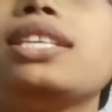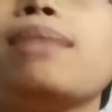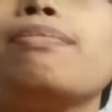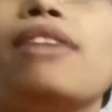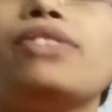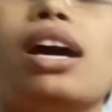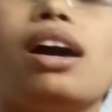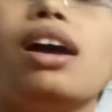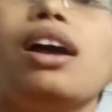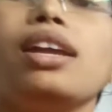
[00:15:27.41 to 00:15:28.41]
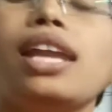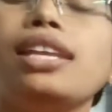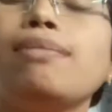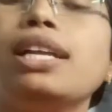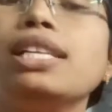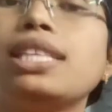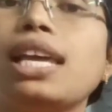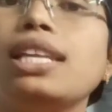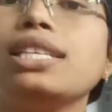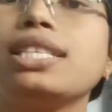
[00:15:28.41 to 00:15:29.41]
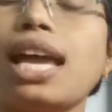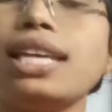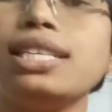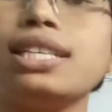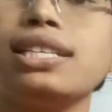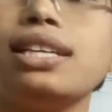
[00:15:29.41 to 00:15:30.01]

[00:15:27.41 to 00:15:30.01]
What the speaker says: some of the animal cell size,